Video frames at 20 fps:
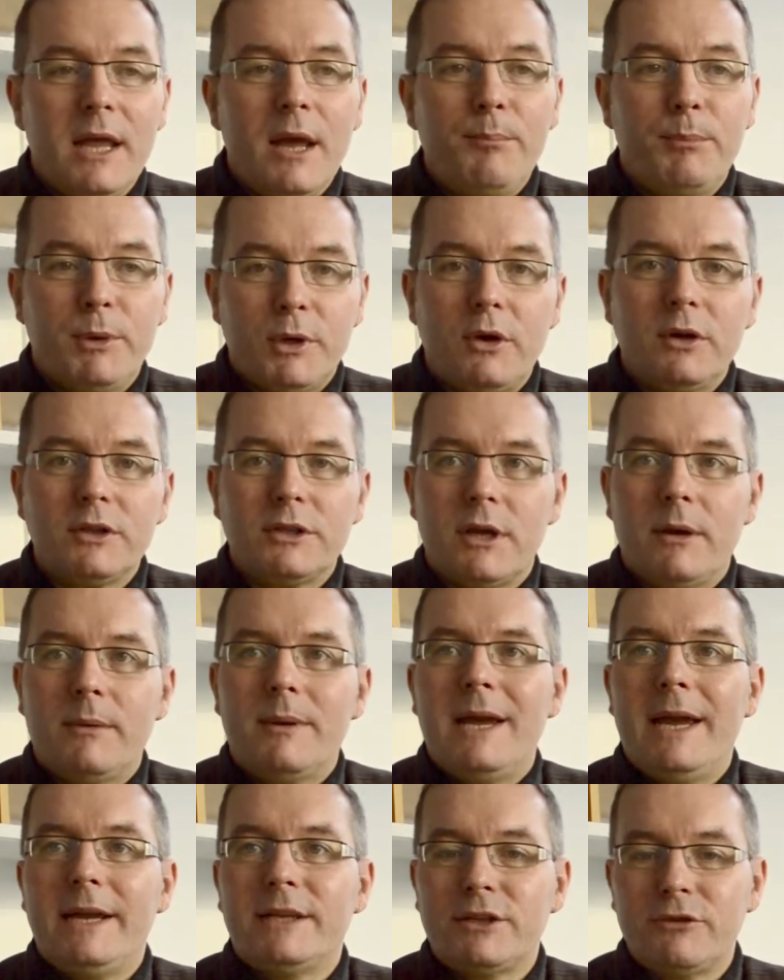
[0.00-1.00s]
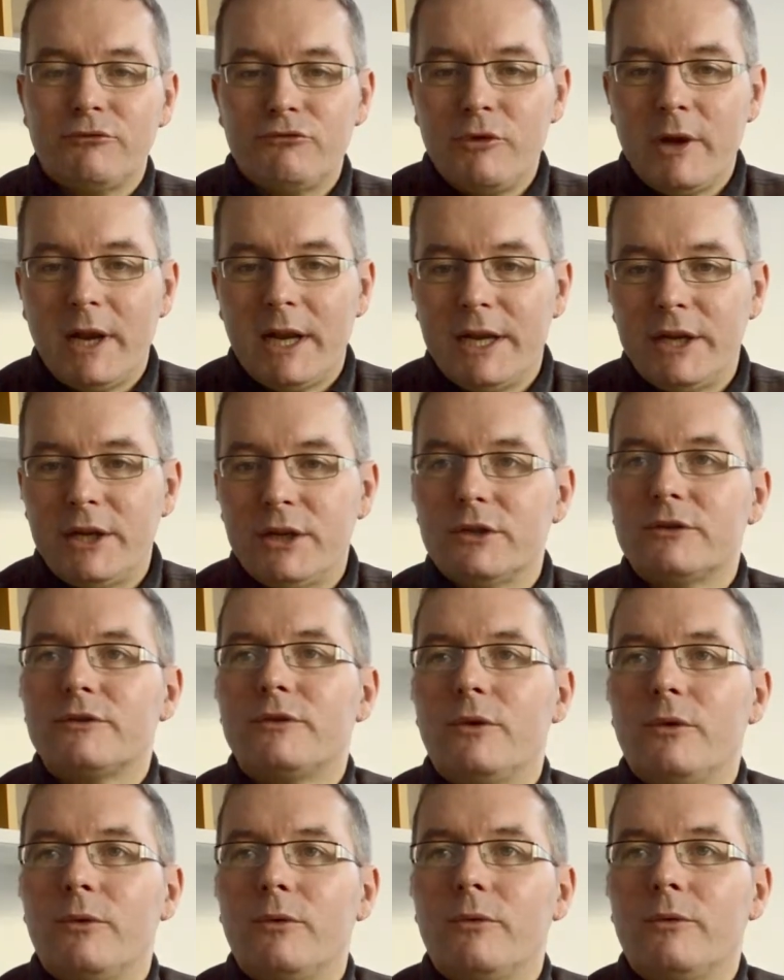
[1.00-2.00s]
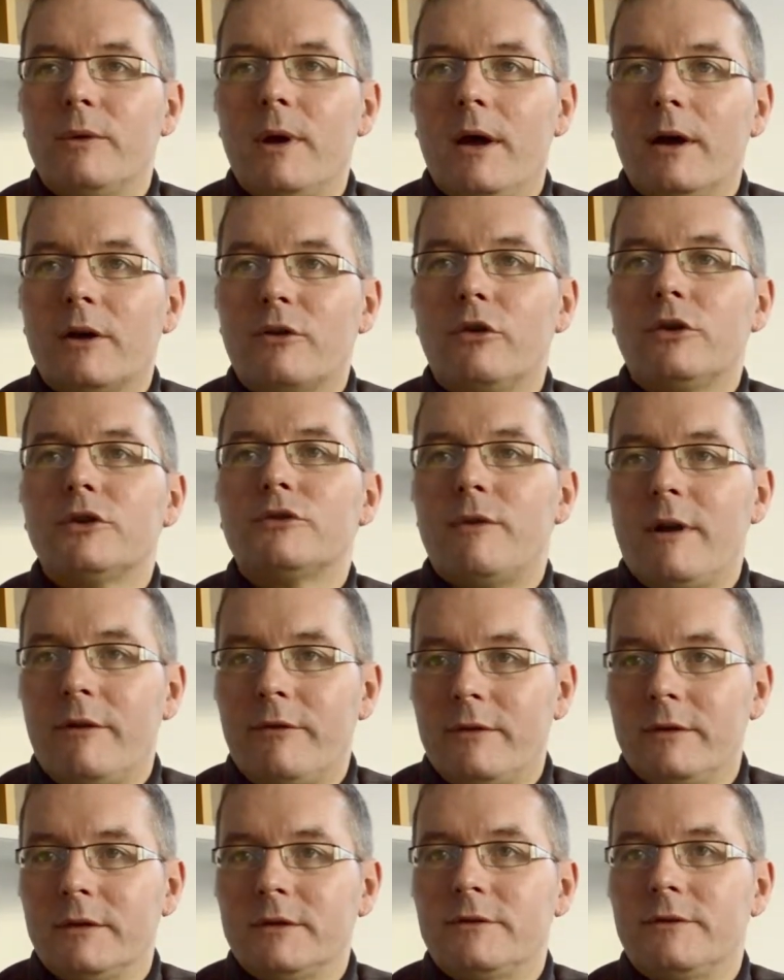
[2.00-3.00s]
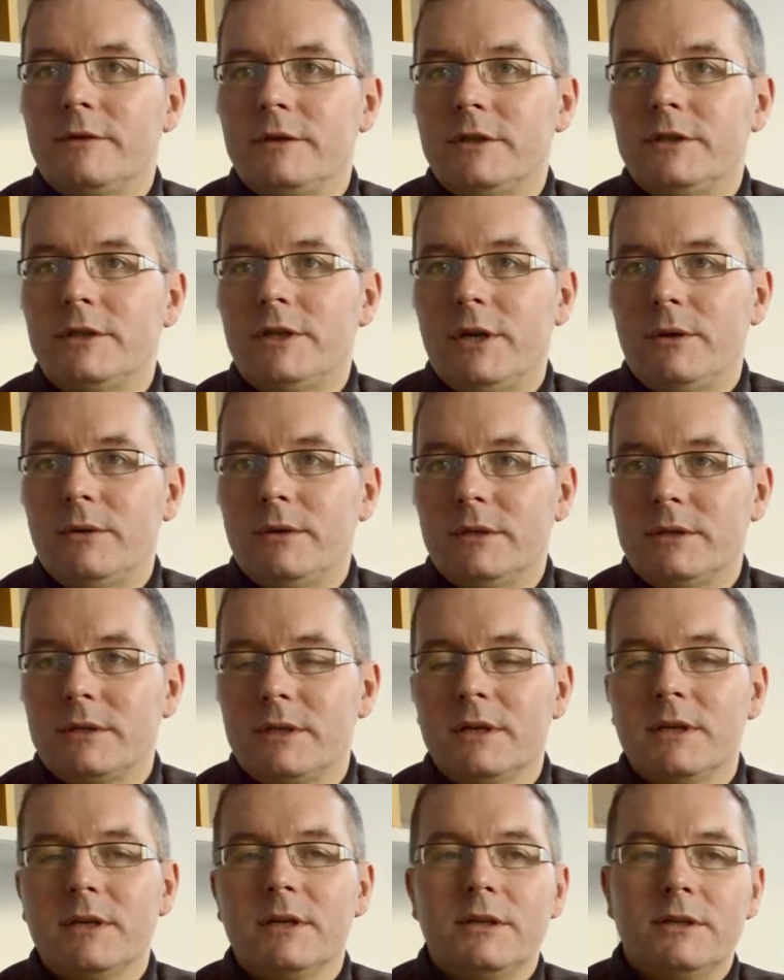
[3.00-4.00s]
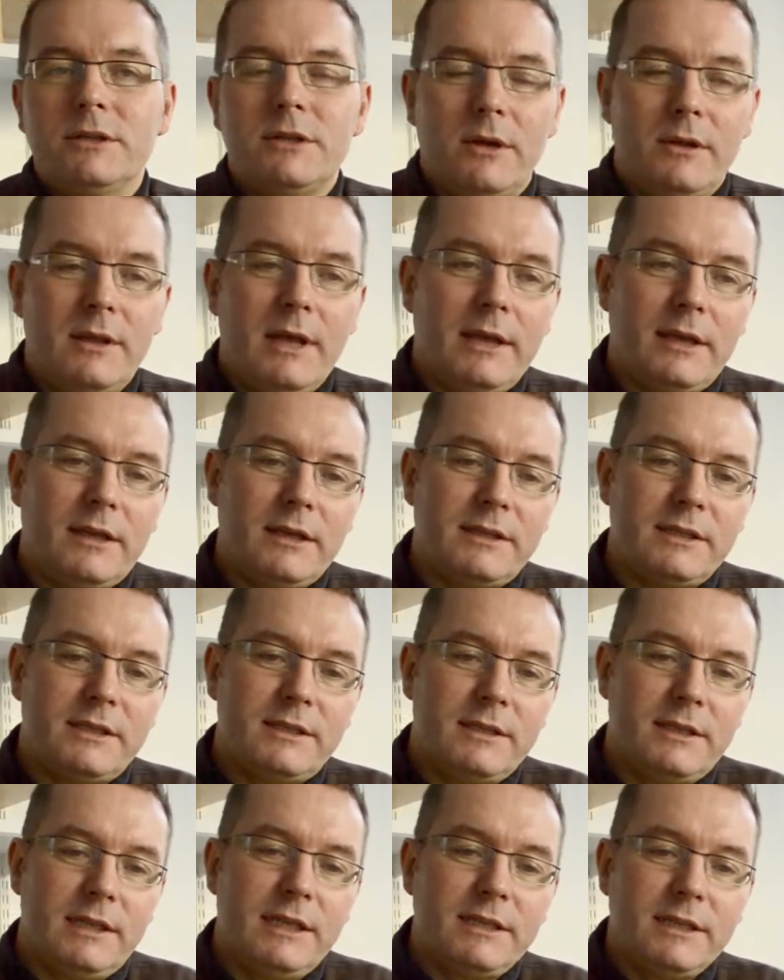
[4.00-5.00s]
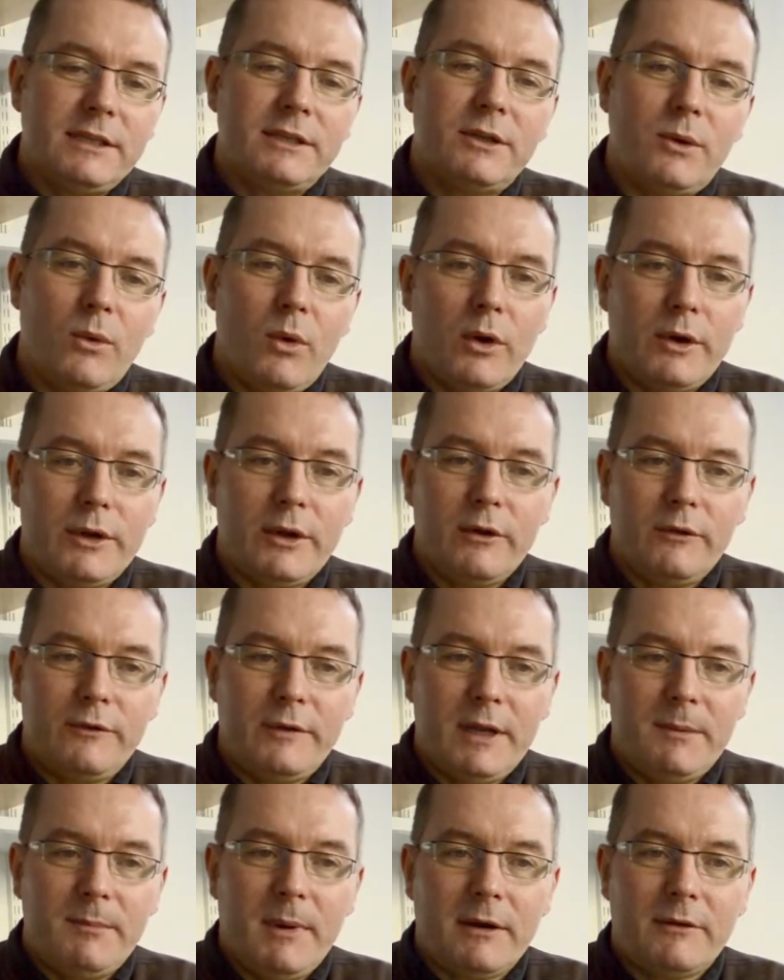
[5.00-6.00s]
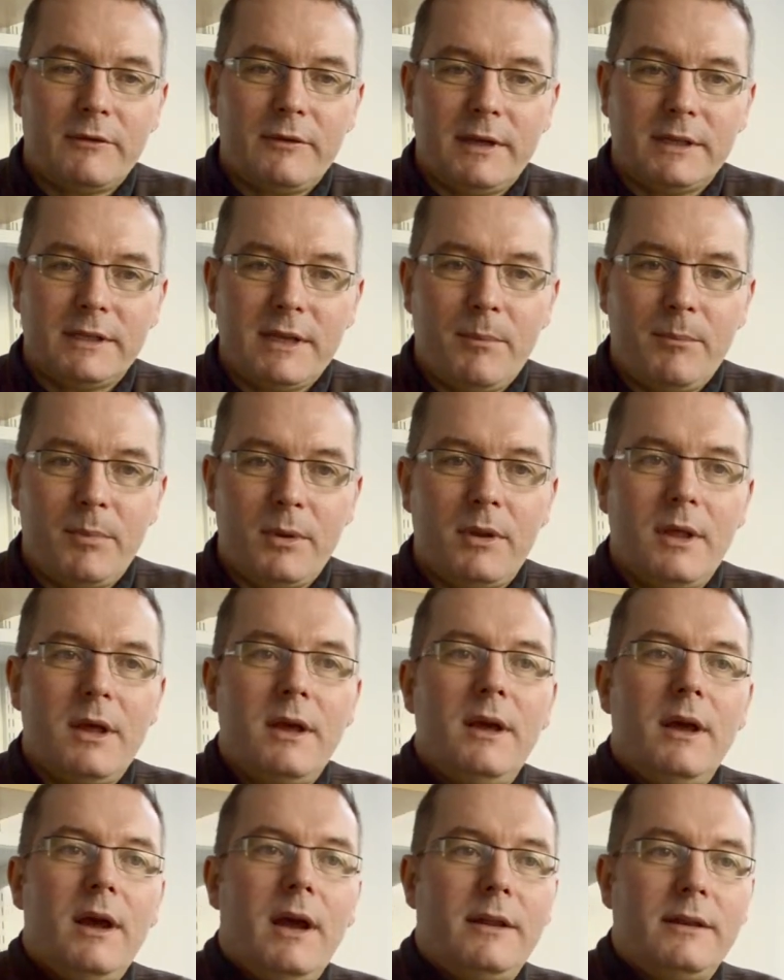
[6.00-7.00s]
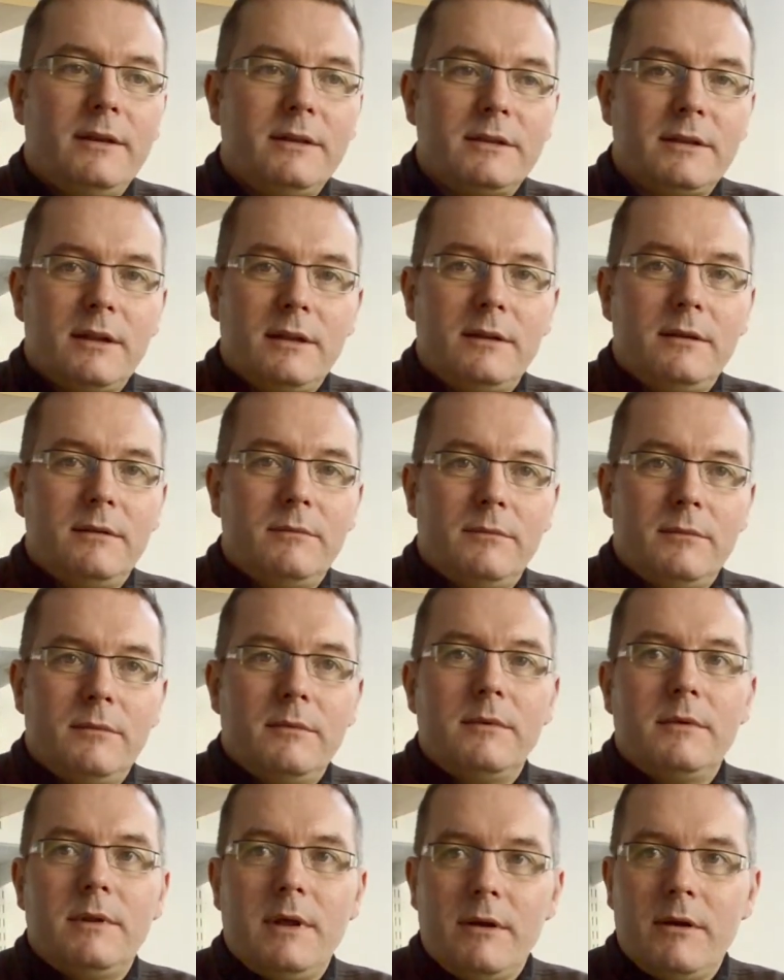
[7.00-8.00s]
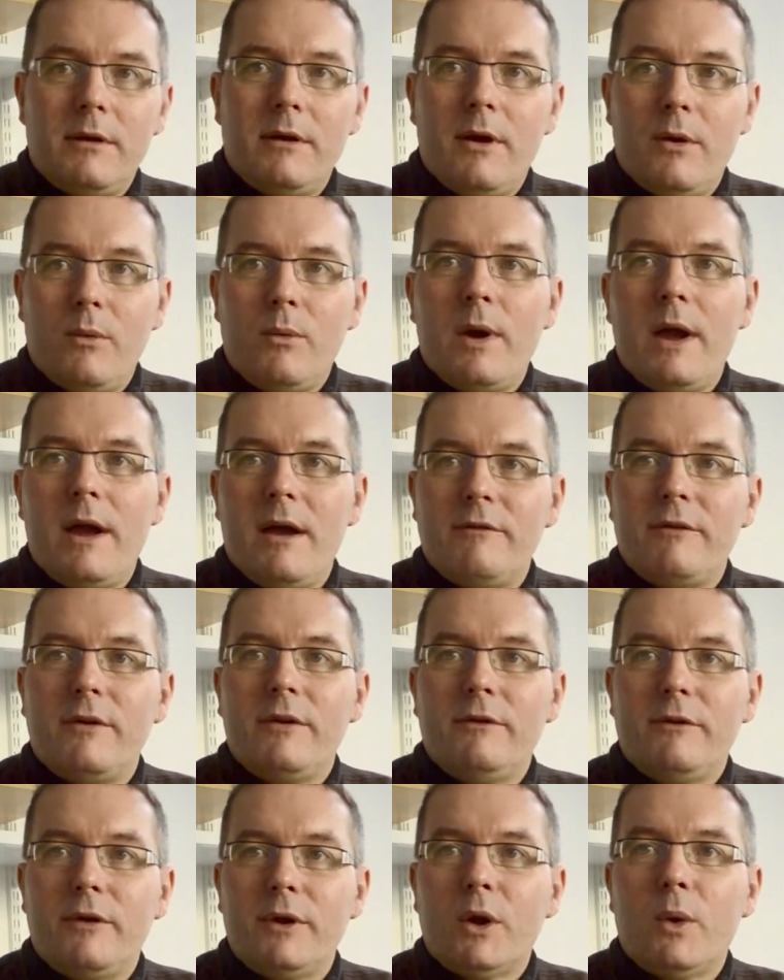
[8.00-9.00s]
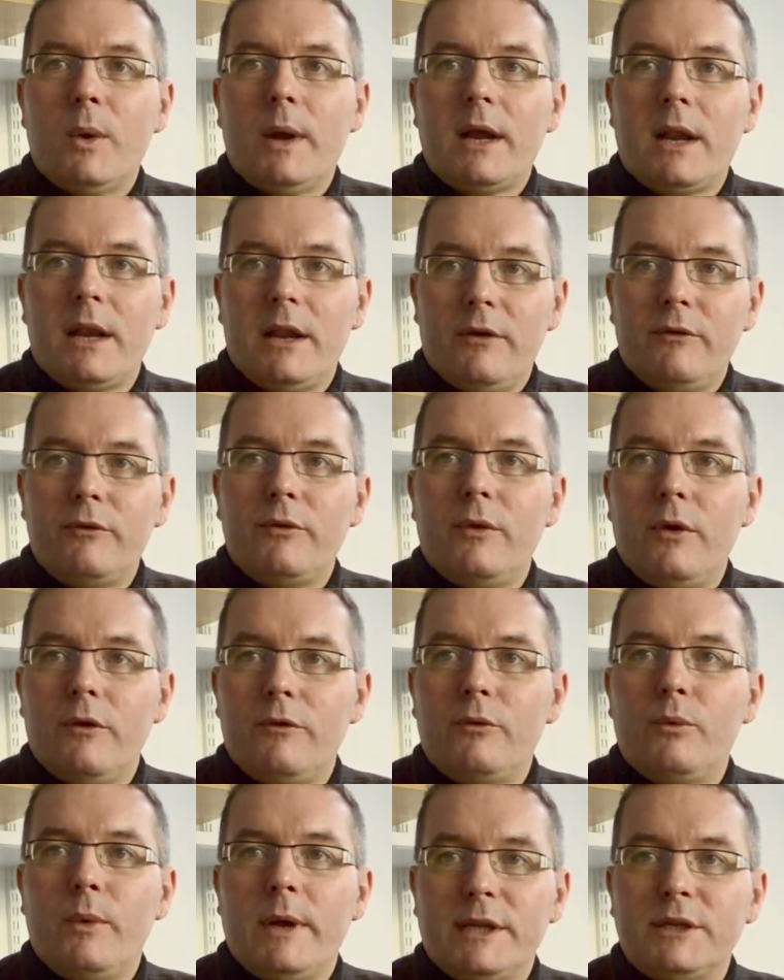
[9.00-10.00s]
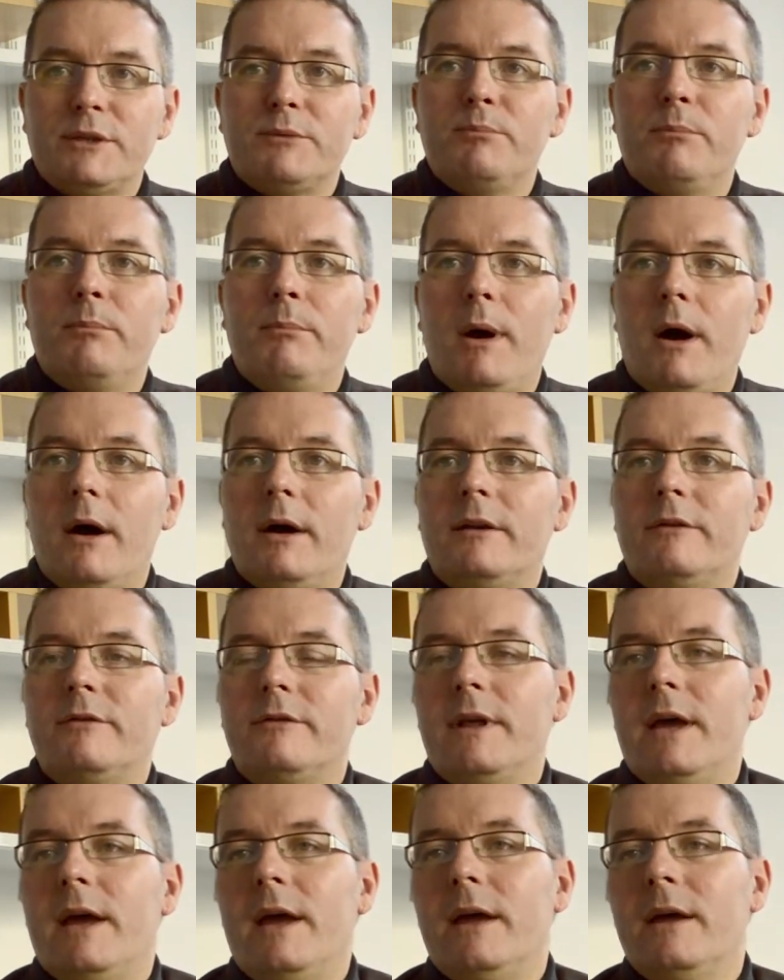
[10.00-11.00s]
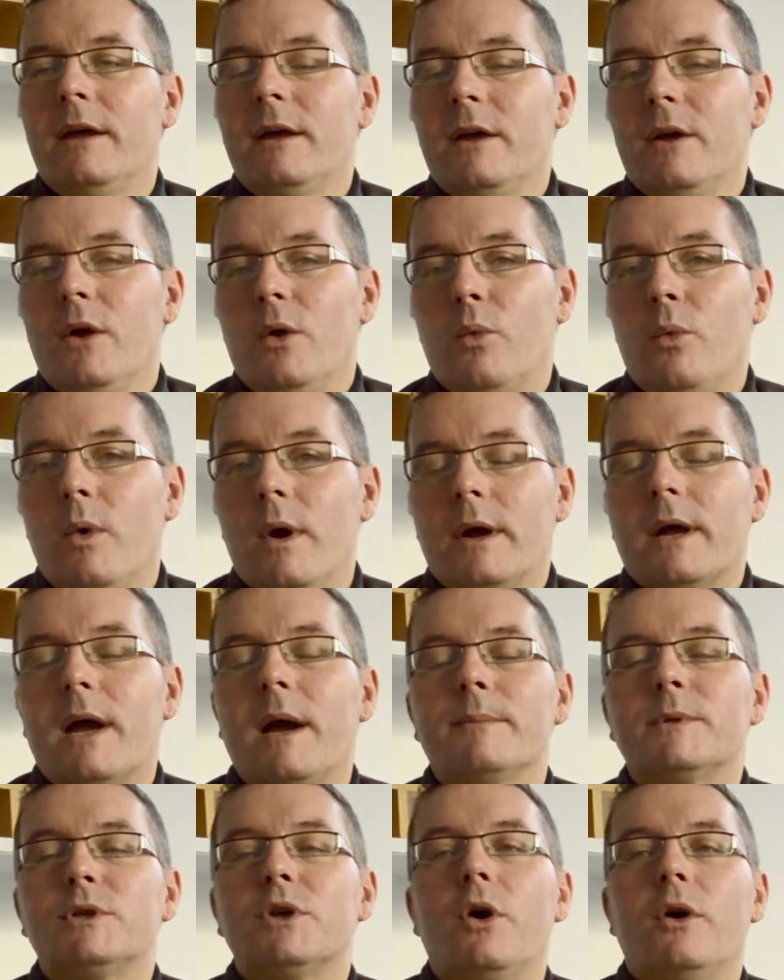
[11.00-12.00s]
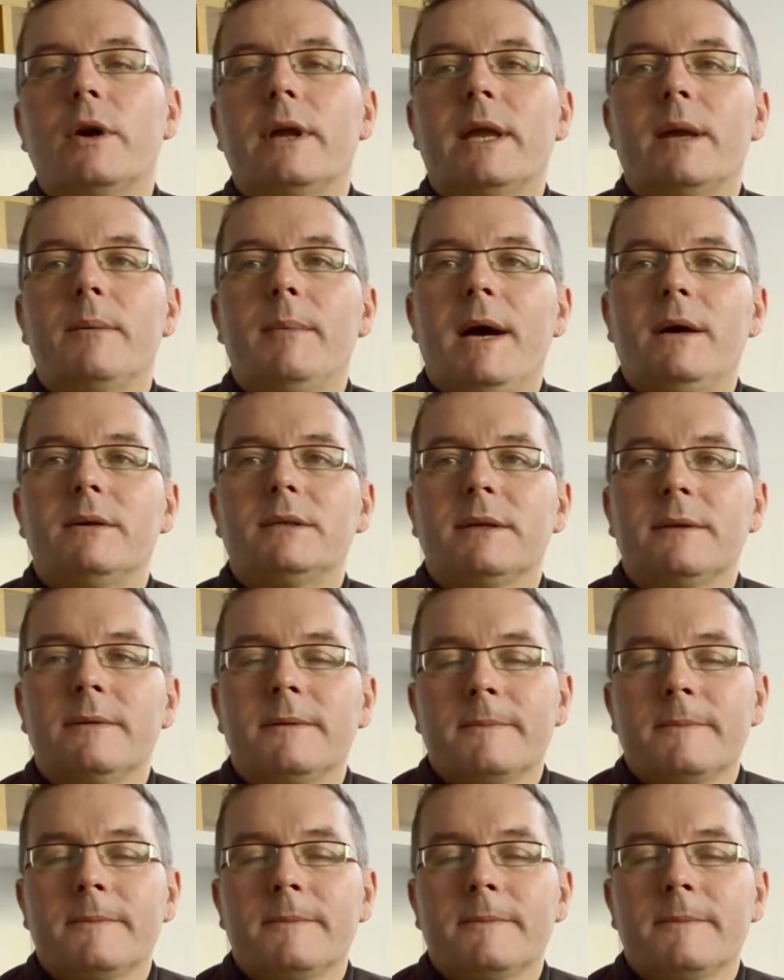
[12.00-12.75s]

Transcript: But also, it's a really useful cross-reference for the students so they can listen to audio feedback, for example, and they're aware very, very quickly of which part of their work I'm talking about.